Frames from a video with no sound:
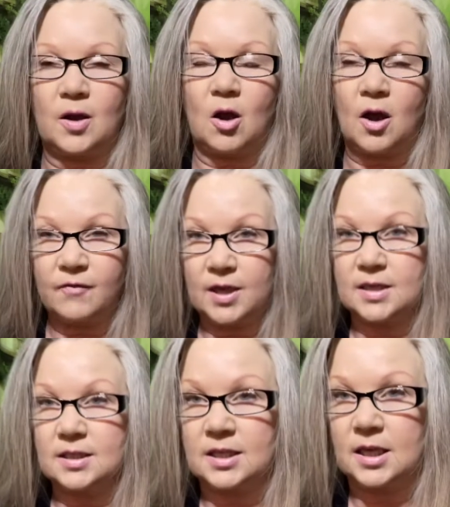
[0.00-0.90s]

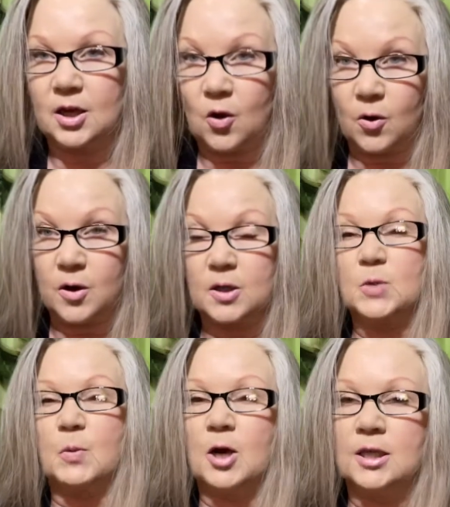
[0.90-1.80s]
obviously
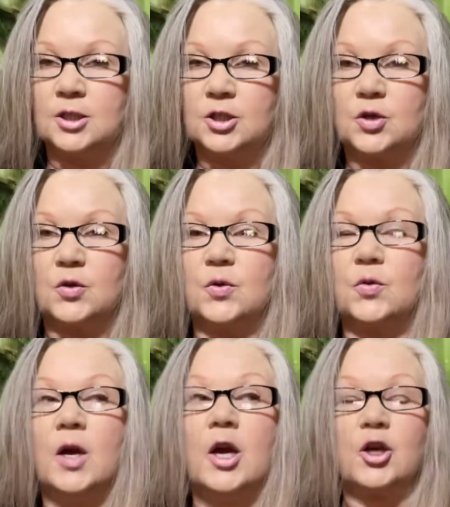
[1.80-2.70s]
corresponds
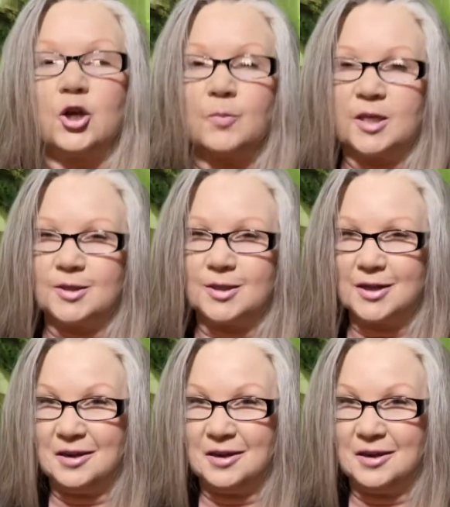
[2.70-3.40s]
to humans